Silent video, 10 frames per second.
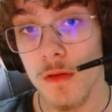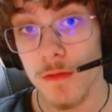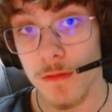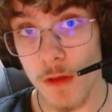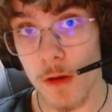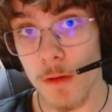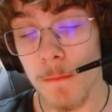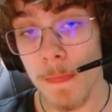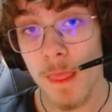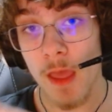So,
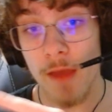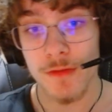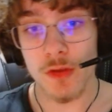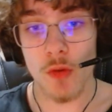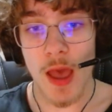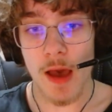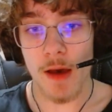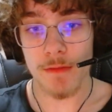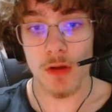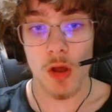if you
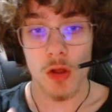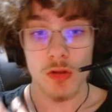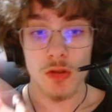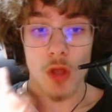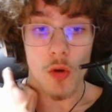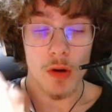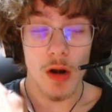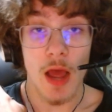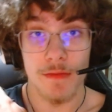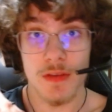have lower
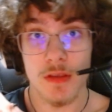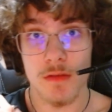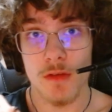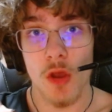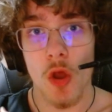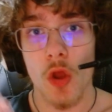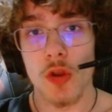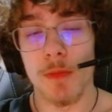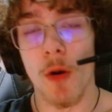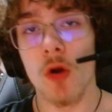IVs,
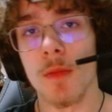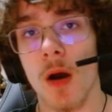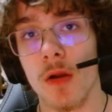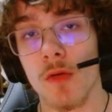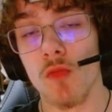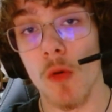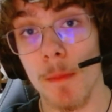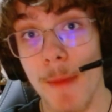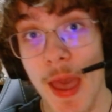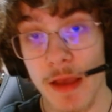your Pokemon will
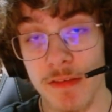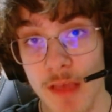max